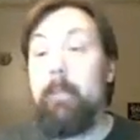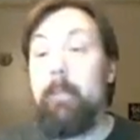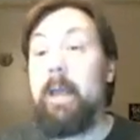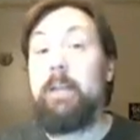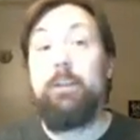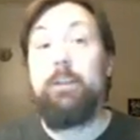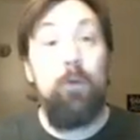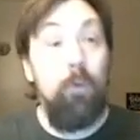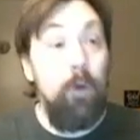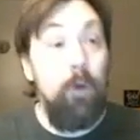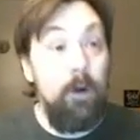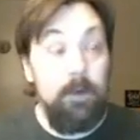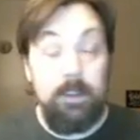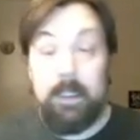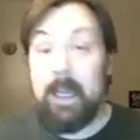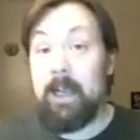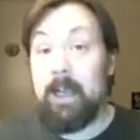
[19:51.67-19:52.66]
makes you
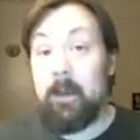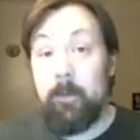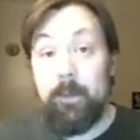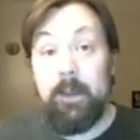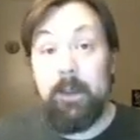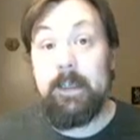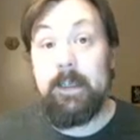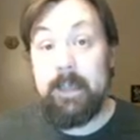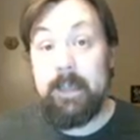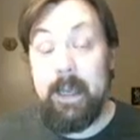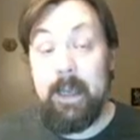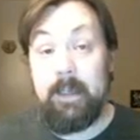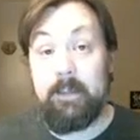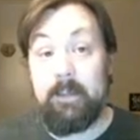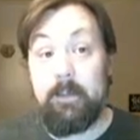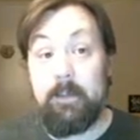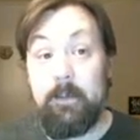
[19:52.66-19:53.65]
worse at completing
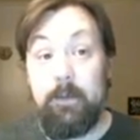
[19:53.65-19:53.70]
tasks.